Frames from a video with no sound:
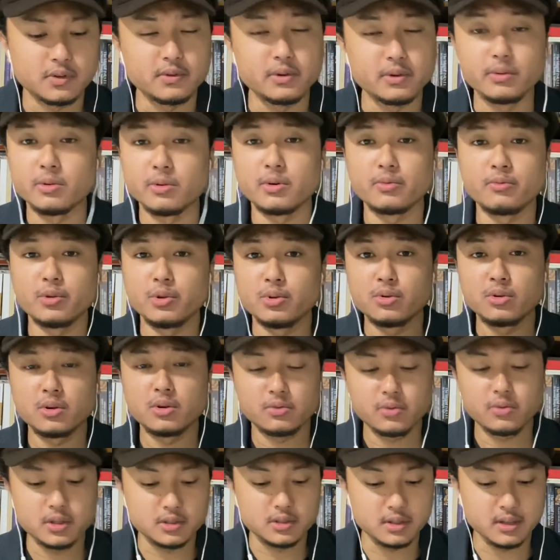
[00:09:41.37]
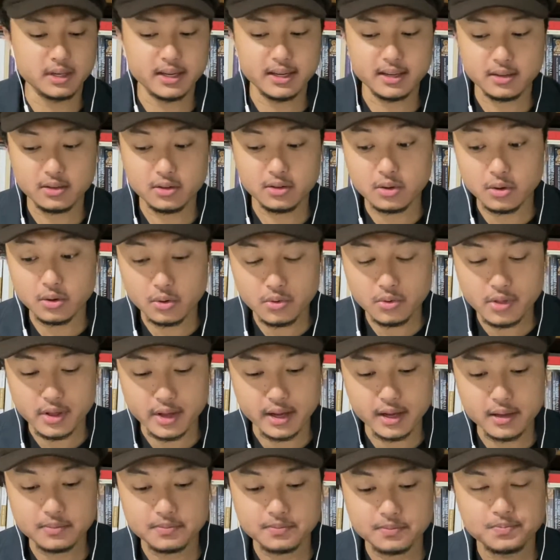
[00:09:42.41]
But we do not want to go
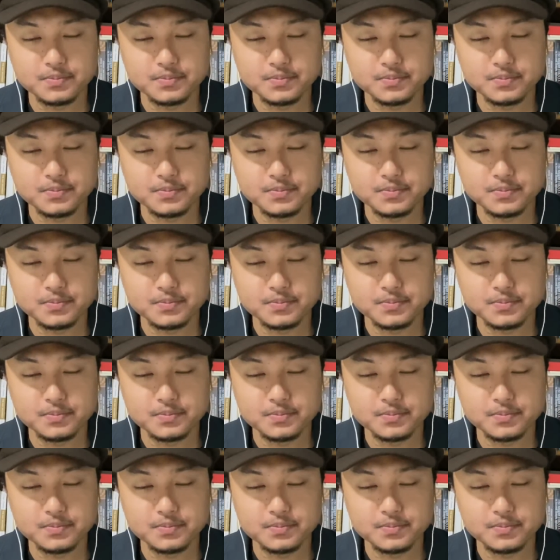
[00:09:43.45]
there.